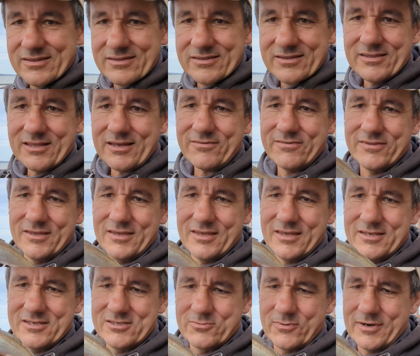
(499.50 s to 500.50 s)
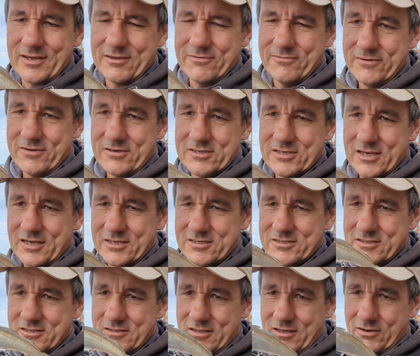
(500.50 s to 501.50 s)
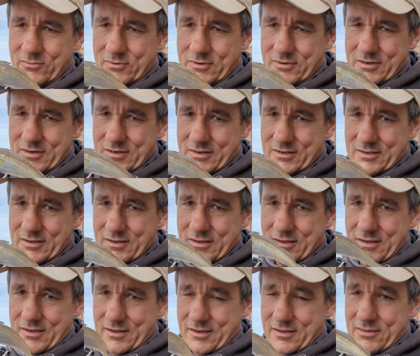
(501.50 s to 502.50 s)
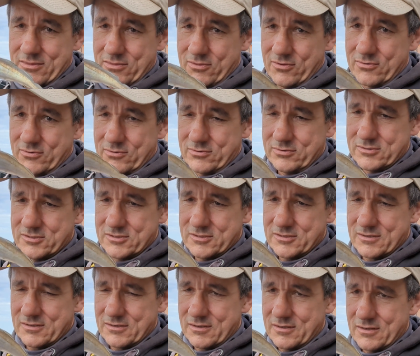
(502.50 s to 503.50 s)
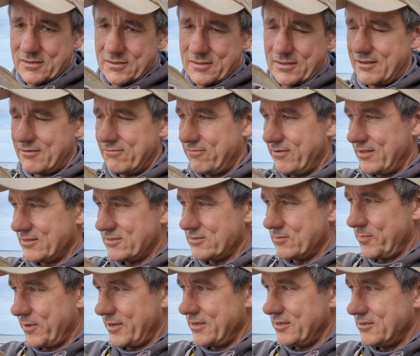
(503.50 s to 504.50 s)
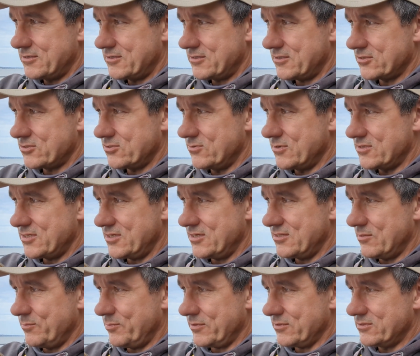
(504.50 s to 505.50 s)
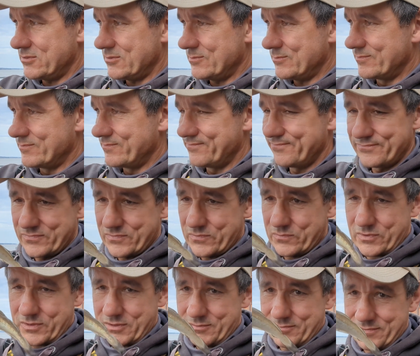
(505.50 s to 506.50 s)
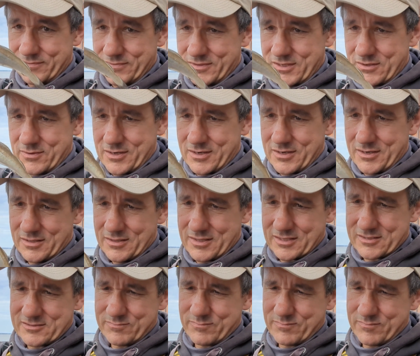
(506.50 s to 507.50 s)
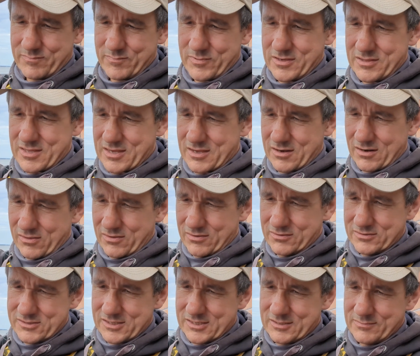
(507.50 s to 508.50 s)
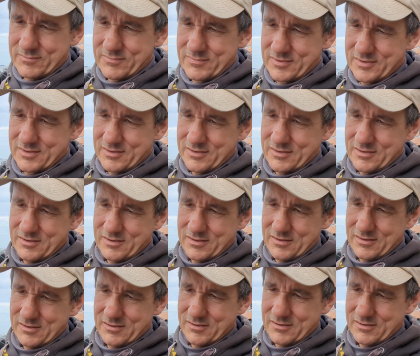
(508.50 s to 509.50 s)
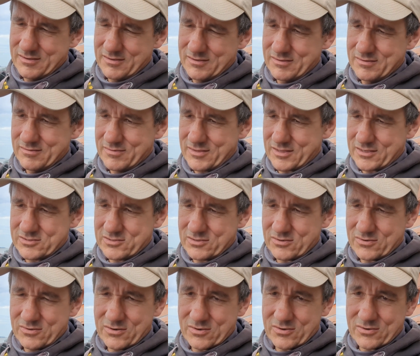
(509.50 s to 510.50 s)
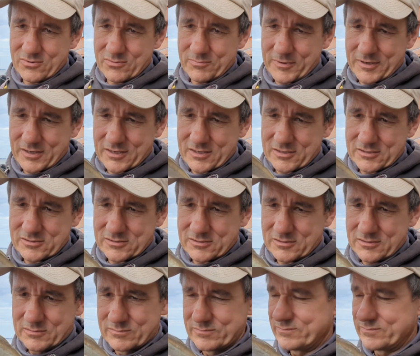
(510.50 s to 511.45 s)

The daft thing is, when I first casted that one, I thought that I felt a bite as soon as it hit the bottom. Well, there we are. That's been there a long time. That's not going to go back at all.